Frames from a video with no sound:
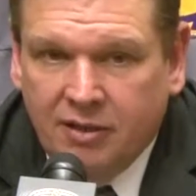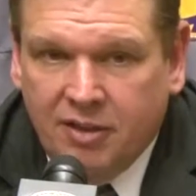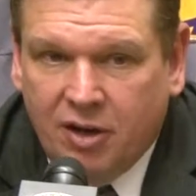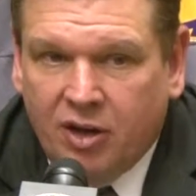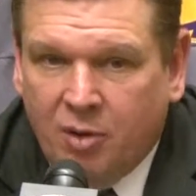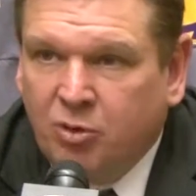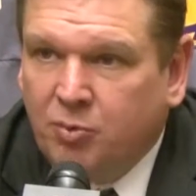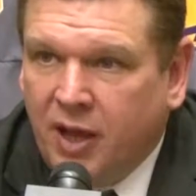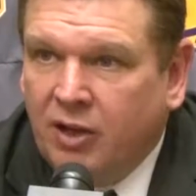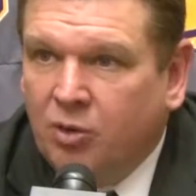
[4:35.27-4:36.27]
Thin on numbers,
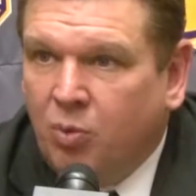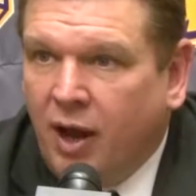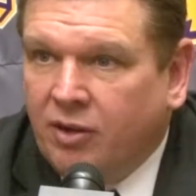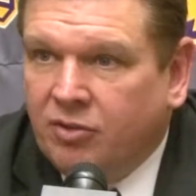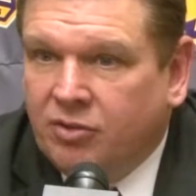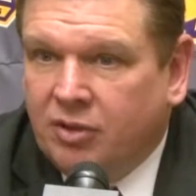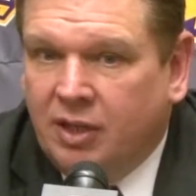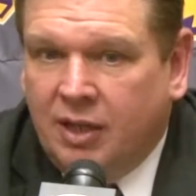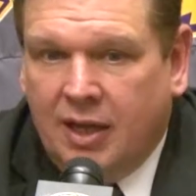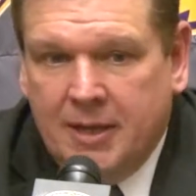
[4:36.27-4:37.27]
but had good practice.
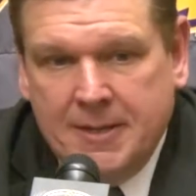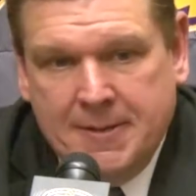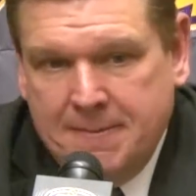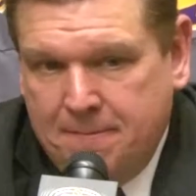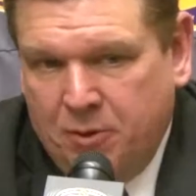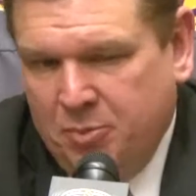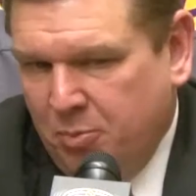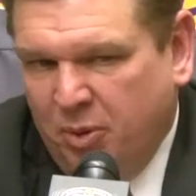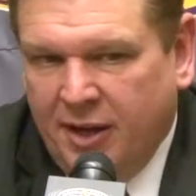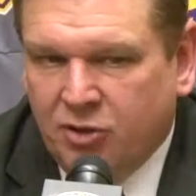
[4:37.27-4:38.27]
And we've
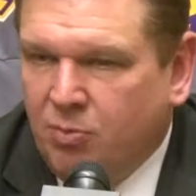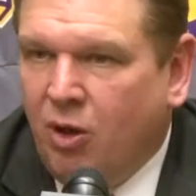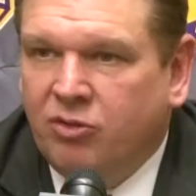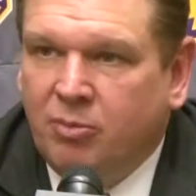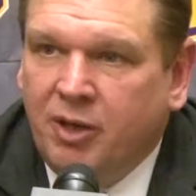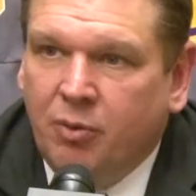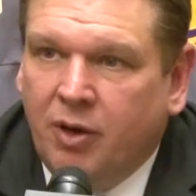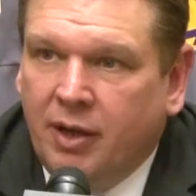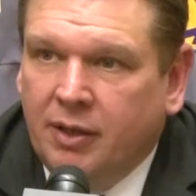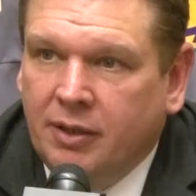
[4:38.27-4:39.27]
been playing small some
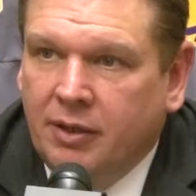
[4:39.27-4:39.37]
anyway.